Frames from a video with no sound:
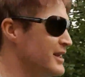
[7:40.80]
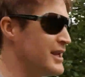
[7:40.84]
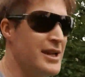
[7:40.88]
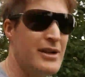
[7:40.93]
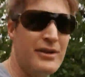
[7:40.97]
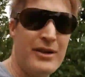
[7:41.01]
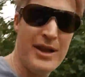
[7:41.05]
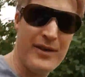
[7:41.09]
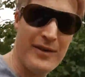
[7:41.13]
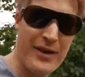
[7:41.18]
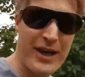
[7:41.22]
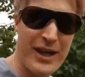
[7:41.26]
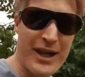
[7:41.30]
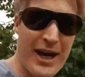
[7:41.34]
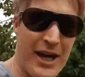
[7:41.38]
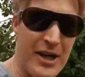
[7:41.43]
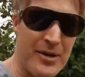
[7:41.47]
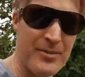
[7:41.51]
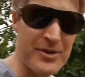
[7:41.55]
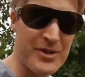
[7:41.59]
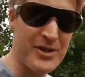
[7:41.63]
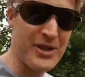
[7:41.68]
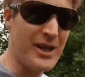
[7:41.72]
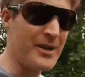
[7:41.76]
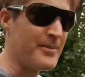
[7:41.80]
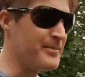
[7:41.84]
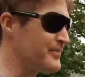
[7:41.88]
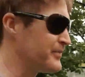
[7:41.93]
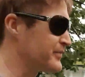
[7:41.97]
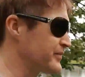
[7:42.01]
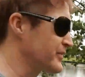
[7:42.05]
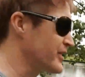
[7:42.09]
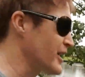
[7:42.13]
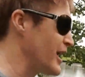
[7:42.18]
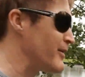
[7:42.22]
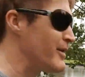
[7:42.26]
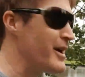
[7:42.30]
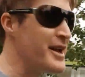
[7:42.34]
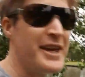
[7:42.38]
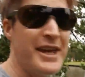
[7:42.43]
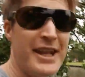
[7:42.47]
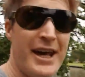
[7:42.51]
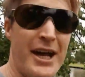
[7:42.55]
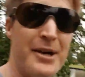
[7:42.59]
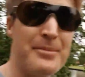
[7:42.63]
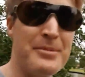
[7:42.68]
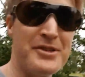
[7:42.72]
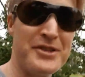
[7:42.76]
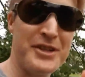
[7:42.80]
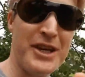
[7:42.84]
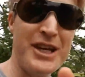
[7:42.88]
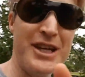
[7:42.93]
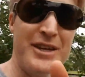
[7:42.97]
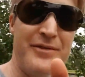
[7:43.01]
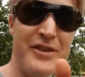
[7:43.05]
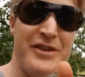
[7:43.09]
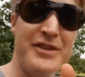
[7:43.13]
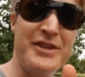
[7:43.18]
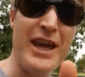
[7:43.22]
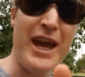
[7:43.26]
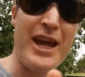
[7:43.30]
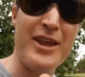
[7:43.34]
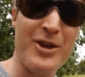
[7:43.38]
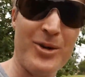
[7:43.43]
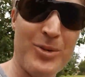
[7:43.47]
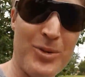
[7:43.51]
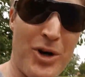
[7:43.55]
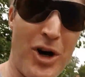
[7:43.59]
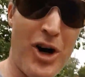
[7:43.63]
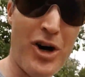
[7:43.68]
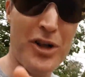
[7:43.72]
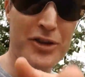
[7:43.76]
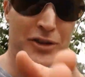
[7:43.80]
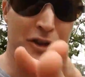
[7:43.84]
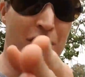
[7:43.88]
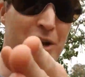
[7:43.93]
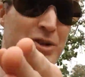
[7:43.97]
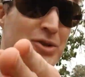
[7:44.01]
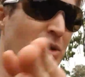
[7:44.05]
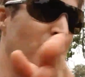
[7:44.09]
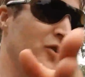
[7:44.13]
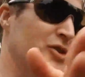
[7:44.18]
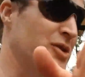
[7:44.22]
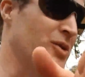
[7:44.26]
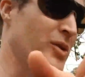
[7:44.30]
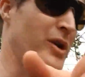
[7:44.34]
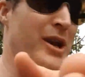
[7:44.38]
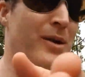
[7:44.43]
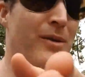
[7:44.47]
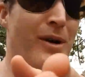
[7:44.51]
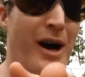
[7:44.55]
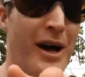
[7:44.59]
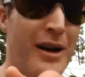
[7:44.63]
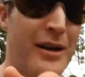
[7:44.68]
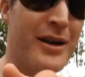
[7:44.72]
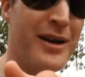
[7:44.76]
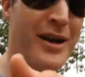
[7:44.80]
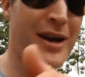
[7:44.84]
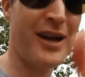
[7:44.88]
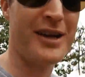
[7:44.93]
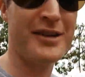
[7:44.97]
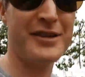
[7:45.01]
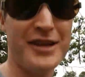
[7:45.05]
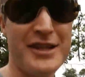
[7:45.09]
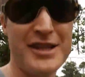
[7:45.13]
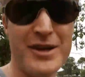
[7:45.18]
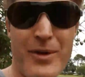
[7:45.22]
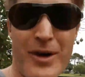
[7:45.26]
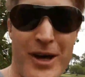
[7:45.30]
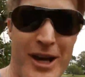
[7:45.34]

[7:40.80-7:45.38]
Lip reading: You'll never get 100%. I only get 100% if you stand at the wall and don't talk to anyone, because then